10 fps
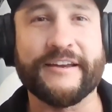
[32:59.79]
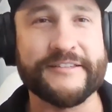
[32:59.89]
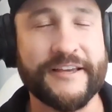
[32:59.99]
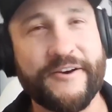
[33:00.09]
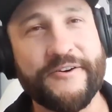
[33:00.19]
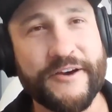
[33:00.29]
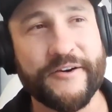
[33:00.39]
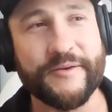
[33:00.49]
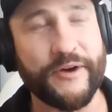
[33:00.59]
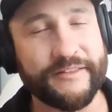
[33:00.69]
It's like, oh no,
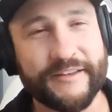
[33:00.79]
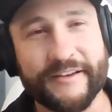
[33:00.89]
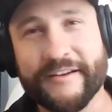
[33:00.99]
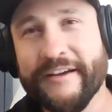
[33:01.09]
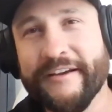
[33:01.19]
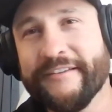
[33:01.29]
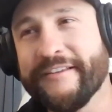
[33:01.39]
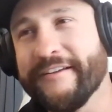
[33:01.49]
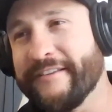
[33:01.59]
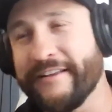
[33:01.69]
it brought the
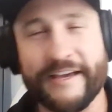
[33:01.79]
life